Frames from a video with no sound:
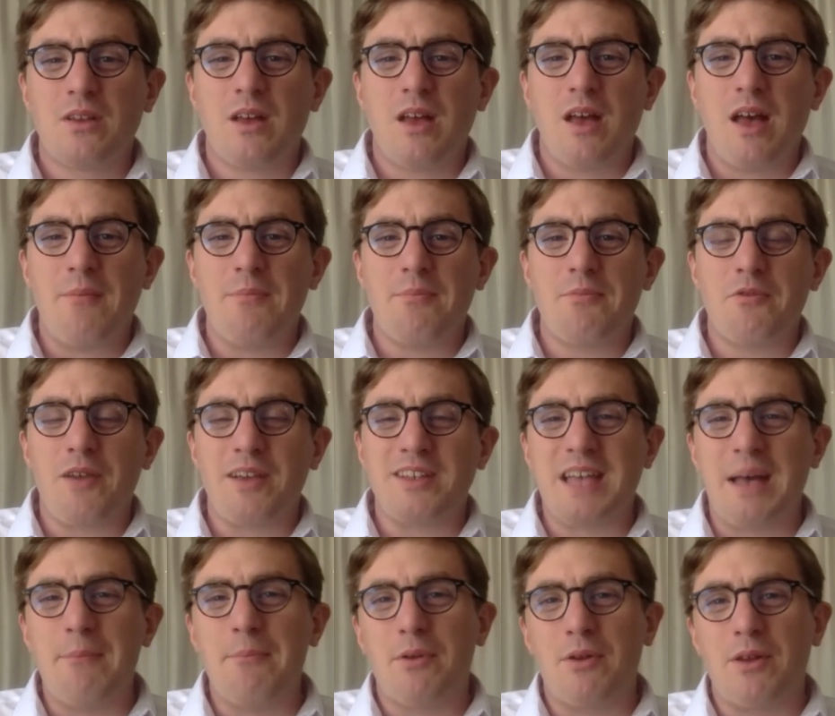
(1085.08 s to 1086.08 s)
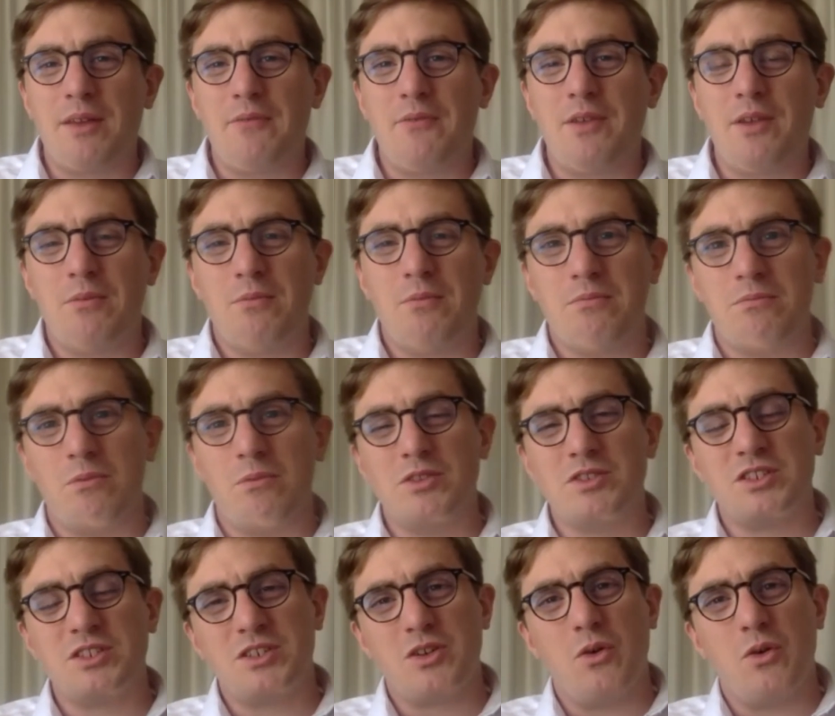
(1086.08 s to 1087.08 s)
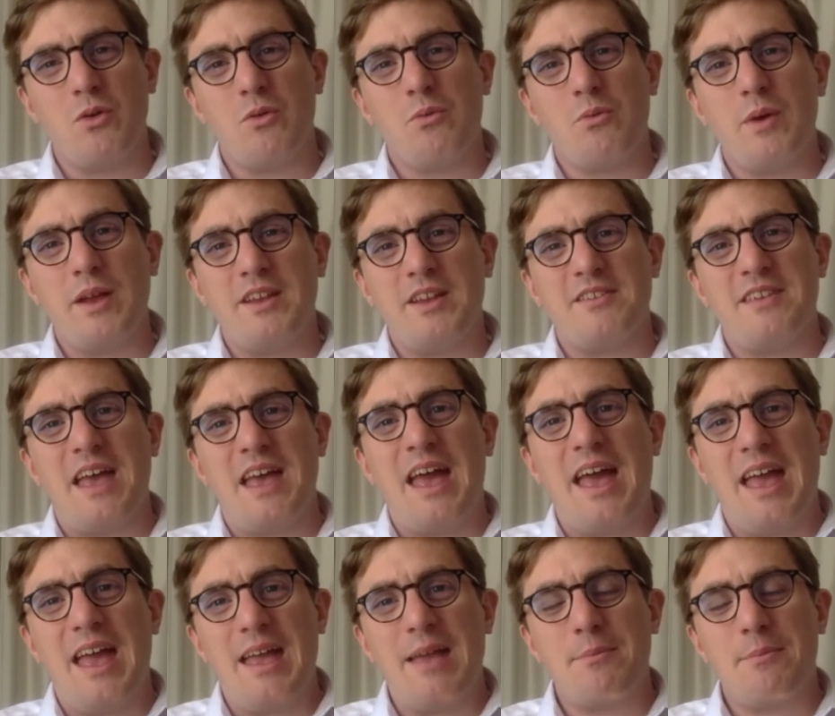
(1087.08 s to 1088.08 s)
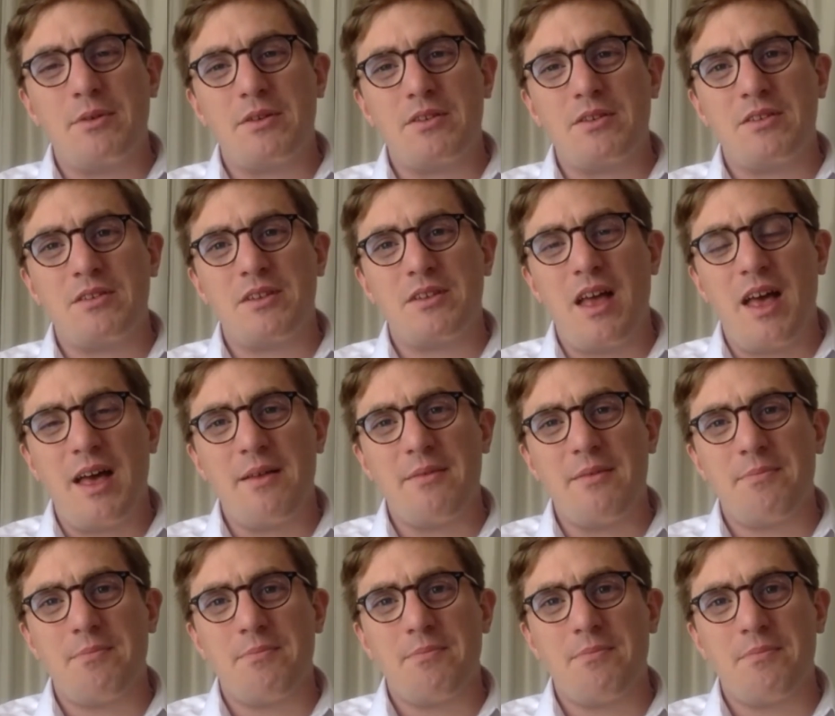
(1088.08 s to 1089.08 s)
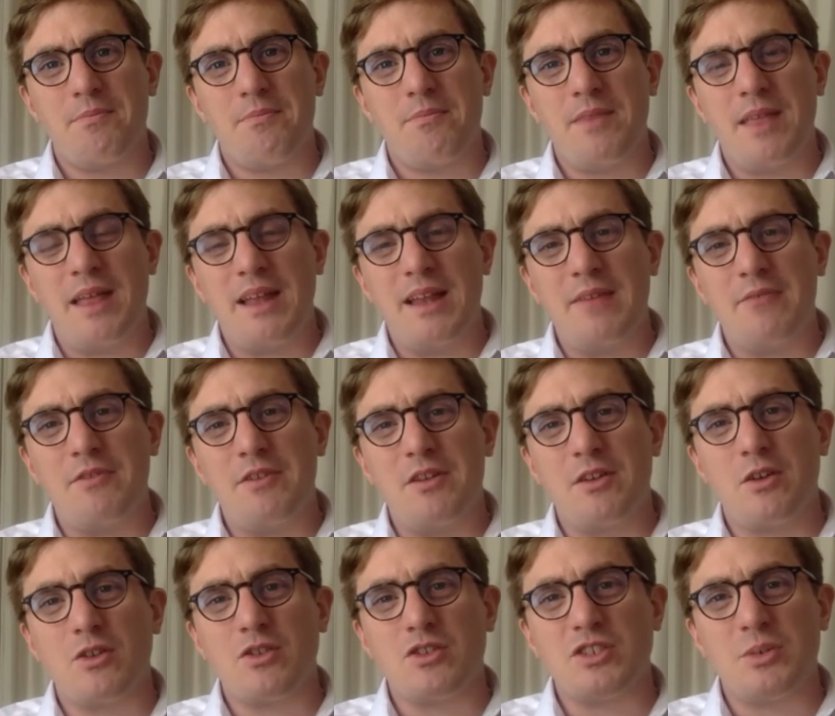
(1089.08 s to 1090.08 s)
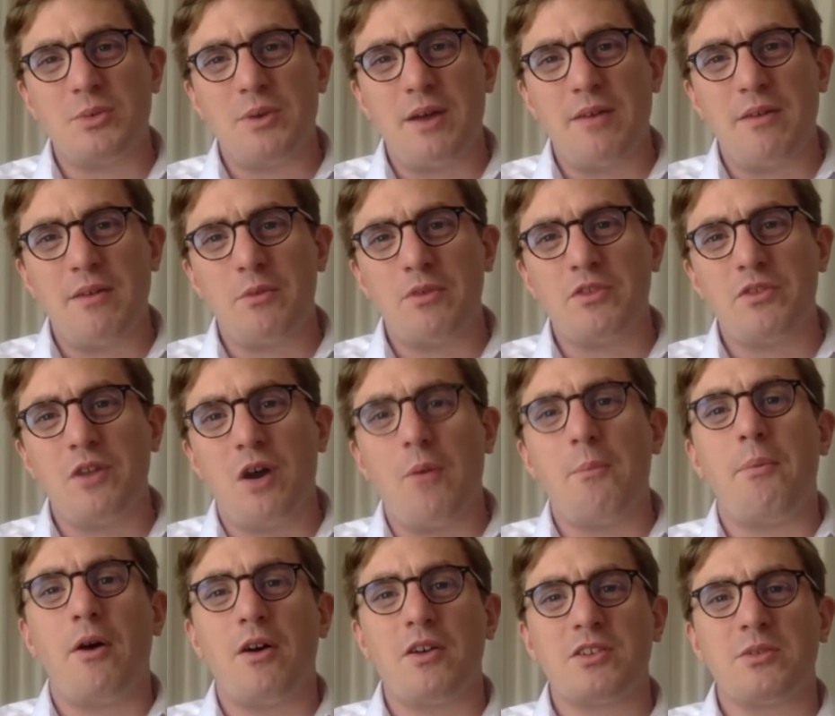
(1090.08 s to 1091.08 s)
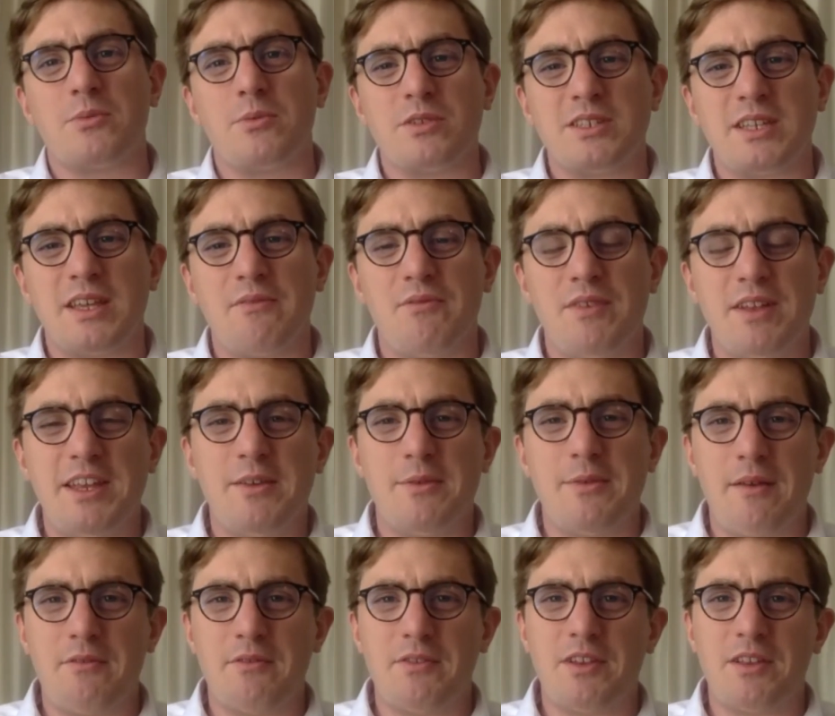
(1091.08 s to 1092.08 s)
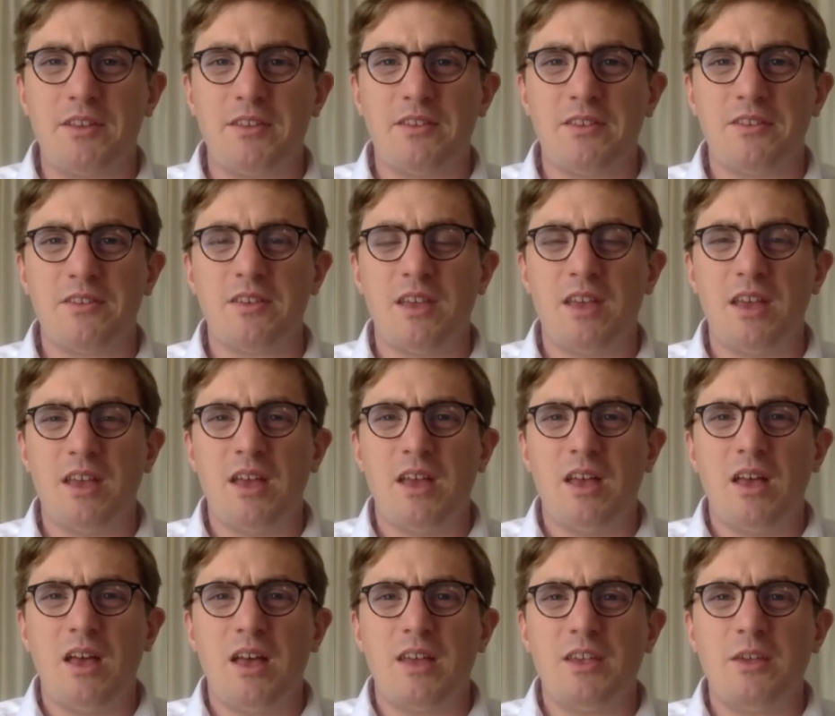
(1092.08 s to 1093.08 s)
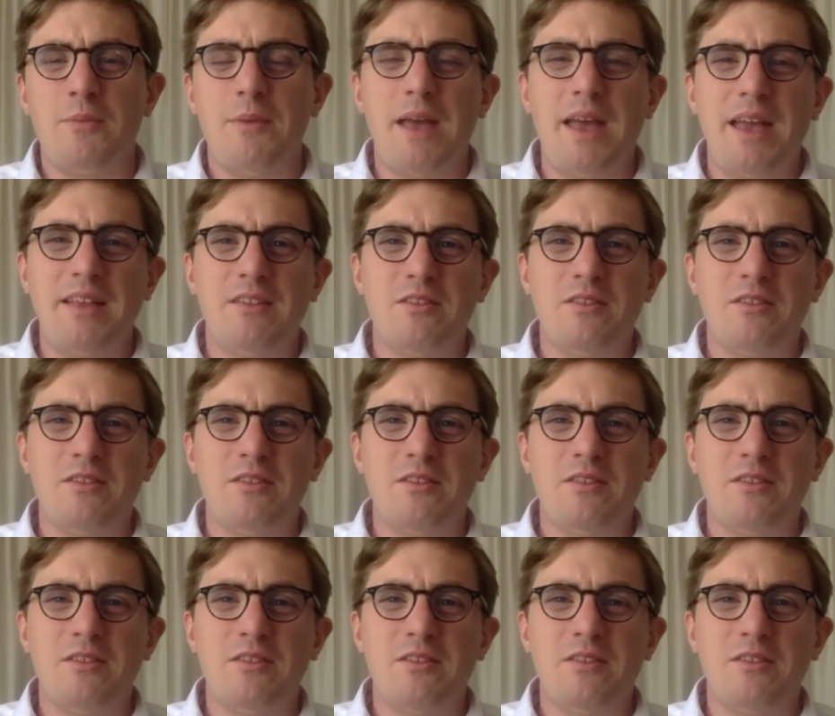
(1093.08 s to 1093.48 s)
For example, if you wanted to call witness A, but they lived in a country where it was not possible to give video evidence, you may